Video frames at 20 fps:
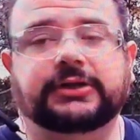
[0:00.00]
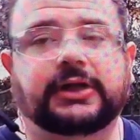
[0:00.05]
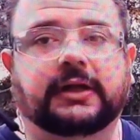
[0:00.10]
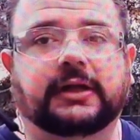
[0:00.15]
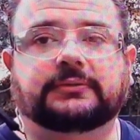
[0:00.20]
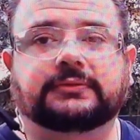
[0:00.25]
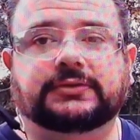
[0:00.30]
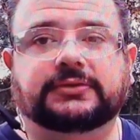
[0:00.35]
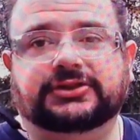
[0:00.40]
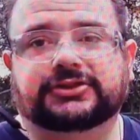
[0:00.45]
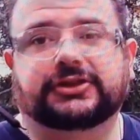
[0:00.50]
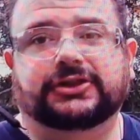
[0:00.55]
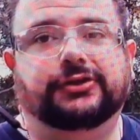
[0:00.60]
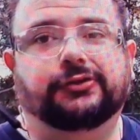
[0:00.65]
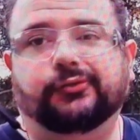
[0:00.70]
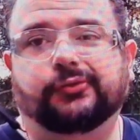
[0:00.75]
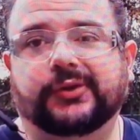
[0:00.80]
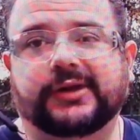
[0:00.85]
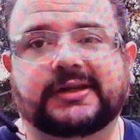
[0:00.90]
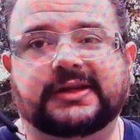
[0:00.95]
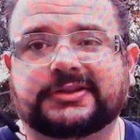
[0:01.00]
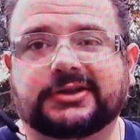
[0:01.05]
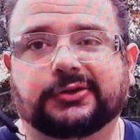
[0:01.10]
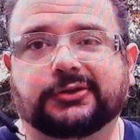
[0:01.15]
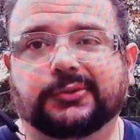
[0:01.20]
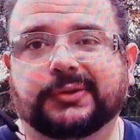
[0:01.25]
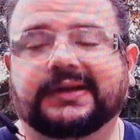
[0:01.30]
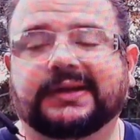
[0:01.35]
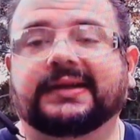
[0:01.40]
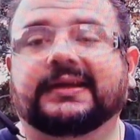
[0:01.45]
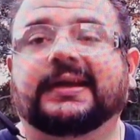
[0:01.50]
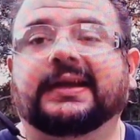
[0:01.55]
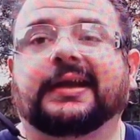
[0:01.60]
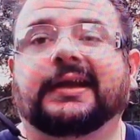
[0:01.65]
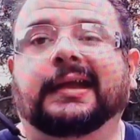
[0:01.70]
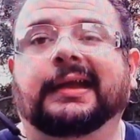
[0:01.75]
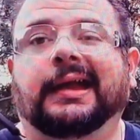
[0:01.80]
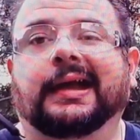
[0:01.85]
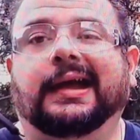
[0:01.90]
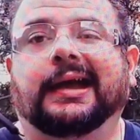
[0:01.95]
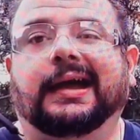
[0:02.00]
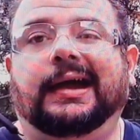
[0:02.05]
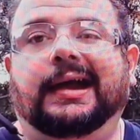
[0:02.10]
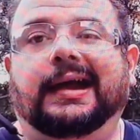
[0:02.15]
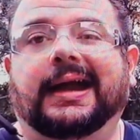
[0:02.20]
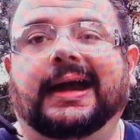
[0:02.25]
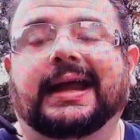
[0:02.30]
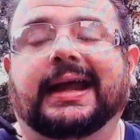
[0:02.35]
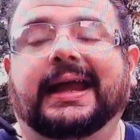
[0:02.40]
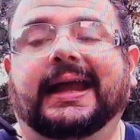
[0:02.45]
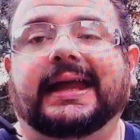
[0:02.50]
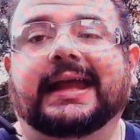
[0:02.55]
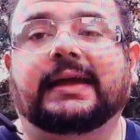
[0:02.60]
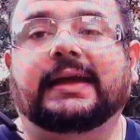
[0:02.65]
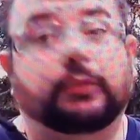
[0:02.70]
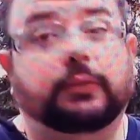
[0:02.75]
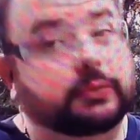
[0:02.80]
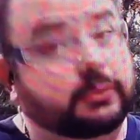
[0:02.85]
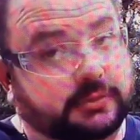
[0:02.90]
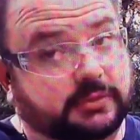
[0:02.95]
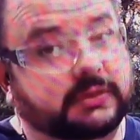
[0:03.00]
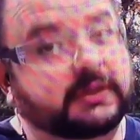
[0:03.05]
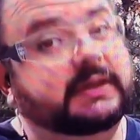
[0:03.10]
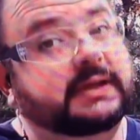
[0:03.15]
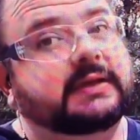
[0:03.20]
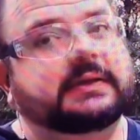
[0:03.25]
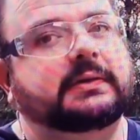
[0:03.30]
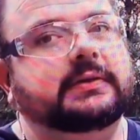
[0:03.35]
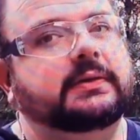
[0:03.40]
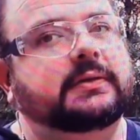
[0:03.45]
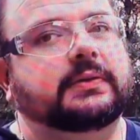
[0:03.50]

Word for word: you know, just a little red silhouette. All right, and we're gonna